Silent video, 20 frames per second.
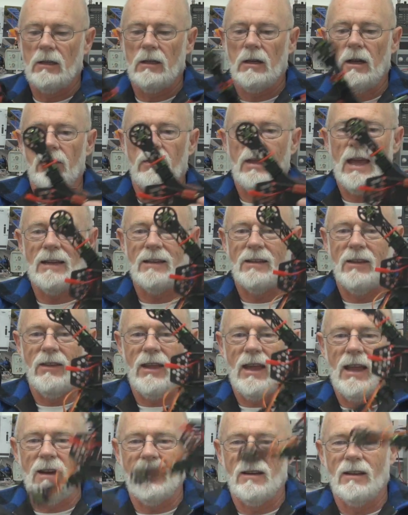you know, that to
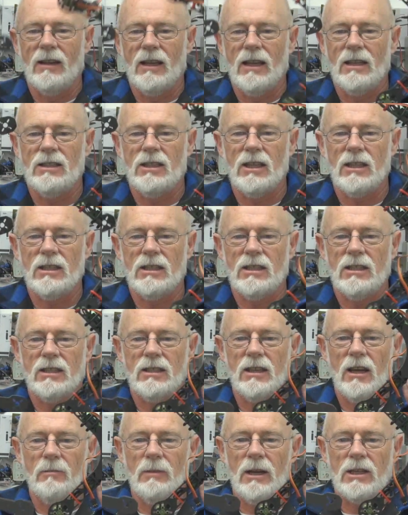that, it's just
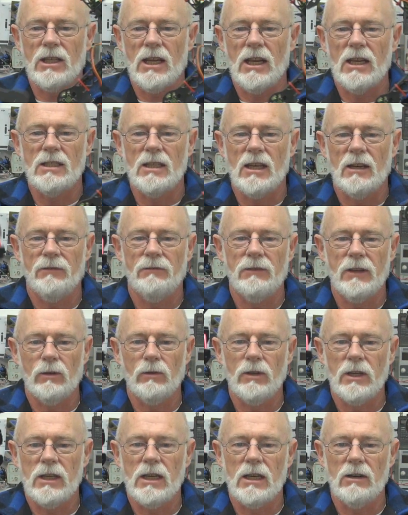so much easier to
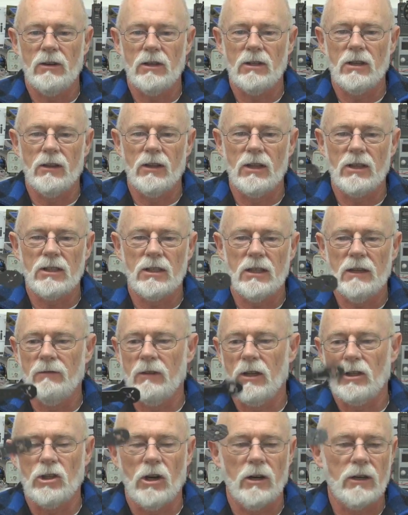fiddle your gear into this,
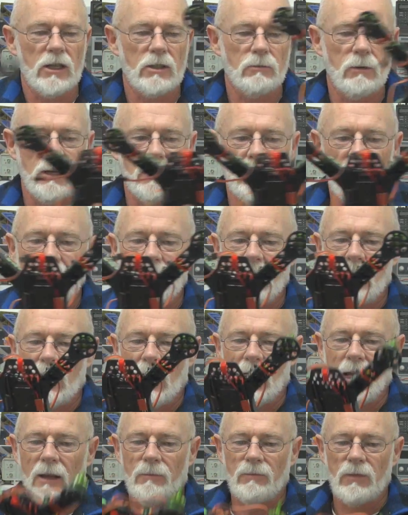even the Chinese one.
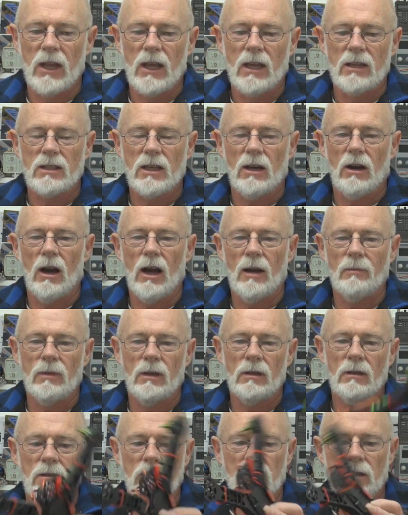So I'm